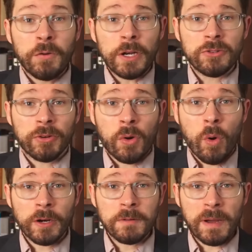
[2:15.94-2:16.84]
footage
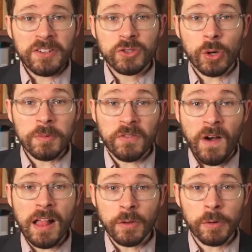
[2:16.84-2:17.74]
recorded by Storm's
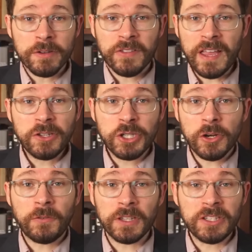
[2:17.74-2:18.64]
followers, they
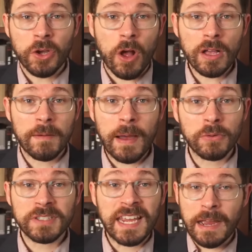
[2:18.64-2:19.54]
cheerfully talk
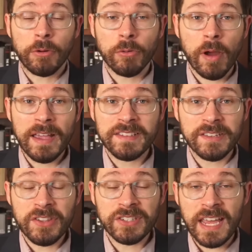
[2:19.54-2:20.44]
about terrorizing
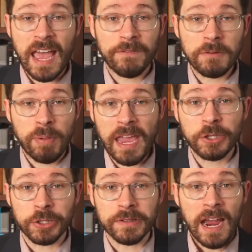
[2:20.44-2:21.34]
the staff and
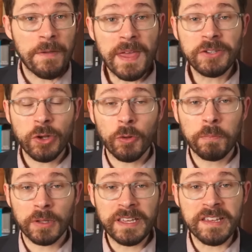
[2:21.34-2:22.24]
patients, and then told
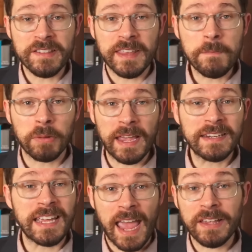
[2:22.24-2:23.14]
police they plan
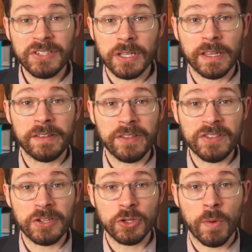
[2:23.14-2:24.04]
to escalate the
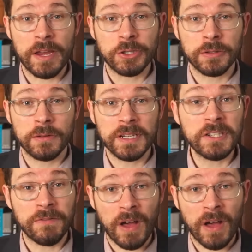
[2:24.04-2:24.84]
situation into